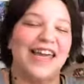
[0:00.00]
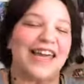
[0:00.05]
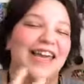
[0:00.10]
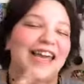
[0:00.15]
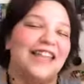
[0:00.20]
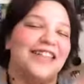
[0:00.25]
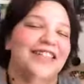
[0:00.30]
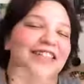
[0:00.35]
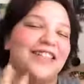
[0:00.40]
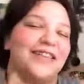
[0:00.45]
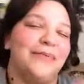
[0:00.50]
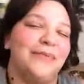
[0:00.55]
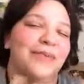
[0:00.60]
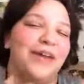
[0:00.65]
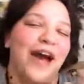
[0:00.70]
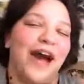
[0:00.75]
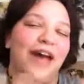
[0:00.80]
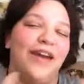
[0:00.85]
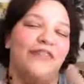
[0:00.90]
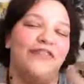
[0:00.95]
Get some
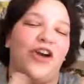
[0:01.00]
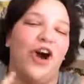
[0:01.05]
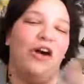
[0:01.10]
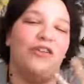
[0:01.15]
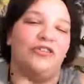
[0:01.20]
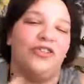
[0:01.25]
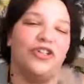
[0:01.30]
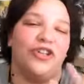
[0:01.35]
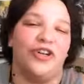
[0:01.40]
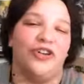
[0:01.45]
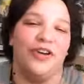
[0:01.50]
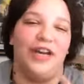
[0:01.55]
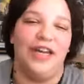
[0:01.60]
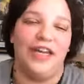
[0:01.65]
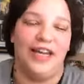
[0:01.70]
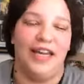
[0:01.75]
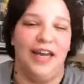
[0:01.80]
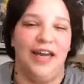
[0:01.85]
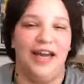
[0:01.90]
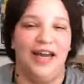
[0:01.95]
kind of culture
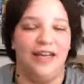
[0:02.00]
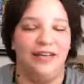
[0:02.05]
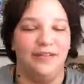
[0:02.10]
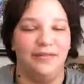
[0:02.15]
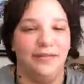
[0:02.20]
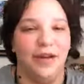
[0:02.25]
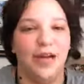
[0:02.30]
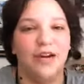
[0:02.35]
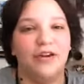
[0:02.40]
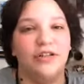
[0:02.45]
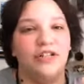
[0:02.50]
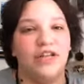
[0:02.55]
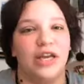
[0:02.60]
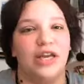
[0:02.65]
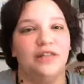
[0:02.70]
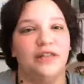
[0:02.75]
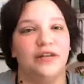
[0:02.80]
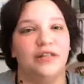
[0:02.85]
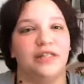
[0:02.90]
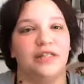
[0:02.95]
in you and
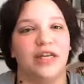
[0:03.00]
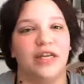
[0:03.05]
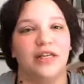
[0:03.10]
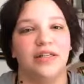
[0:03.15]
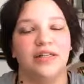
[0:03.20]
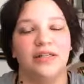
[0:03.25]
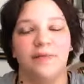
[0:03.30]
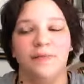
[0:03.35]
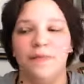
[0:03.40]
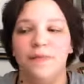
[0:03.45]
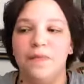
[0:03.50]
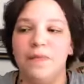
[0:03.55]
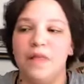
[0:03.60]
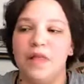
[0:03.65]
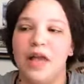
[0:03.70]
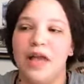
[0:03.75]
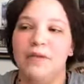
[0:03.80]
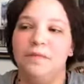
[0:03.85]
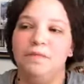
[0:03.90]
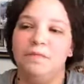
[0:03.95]
understand those things.
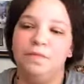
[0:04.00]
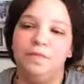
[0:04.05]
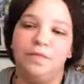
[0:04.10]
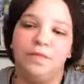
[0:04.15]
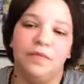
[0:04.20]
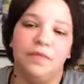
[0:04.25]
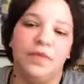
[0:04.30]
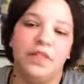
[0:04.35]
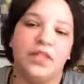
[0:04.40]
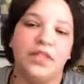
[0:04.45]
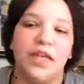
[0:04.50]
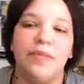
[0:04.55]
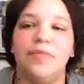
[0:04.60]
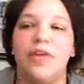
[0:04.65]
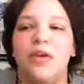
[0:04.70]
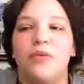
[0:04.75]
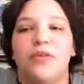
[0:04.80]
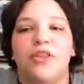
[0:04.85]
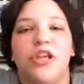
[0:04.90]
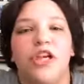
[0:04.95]
And same
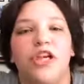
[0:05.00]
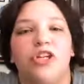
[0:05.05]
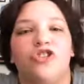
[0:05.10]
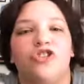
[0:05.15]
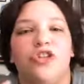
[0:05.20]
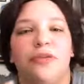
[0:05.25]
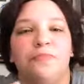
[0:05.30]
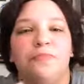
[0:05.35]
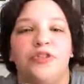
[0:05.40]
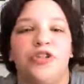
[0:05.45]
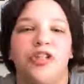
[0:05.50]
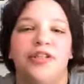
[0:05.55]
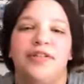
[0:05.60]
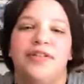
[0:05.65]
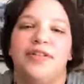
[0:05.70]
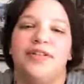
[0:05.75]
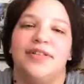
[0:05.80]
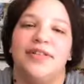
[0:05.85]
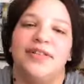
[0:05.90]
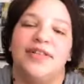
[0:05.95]
thing with the
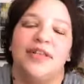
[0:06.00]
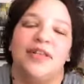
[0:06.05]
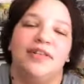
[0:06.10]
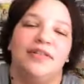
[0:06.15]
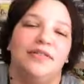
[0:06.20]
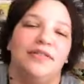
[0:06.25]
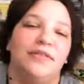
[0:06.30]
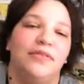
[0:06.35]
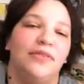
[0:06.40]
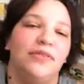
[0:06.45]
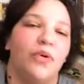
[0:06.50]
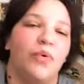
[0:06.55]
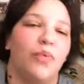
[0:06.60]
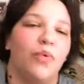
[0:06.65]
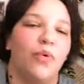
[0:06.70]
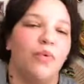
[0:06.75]
Egyptians and